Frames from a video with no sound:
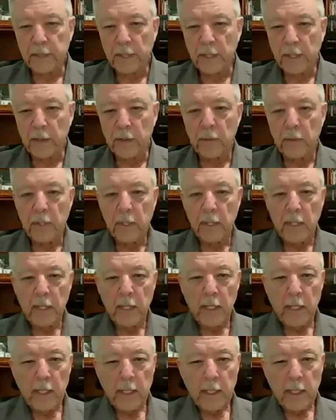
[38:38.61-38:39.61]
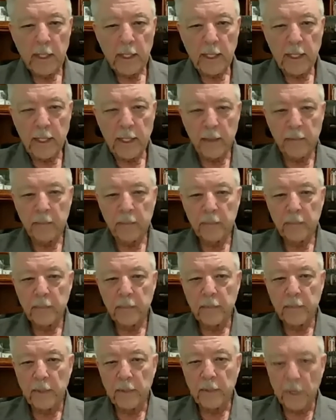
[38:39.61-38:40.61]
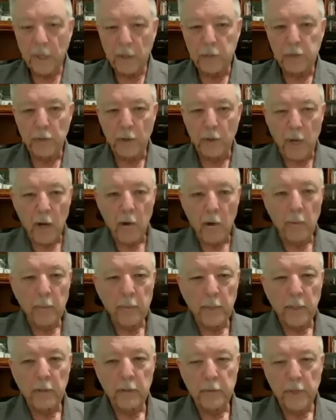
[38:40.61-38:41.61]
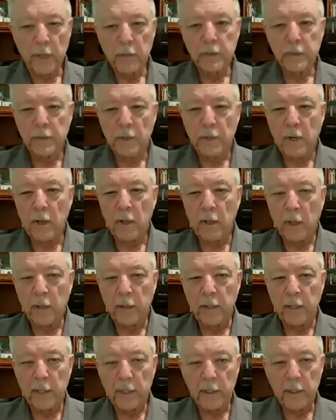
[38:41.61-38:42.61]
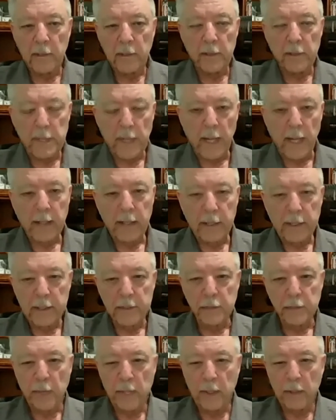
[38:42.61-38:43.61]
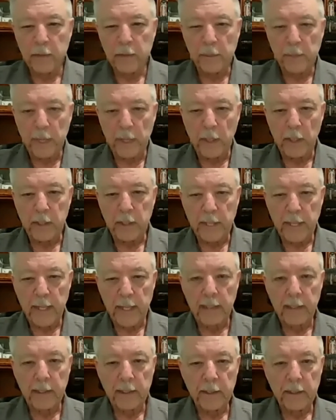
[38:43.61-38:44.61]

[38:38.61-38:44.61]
So those are all on the docket as well to be looked at,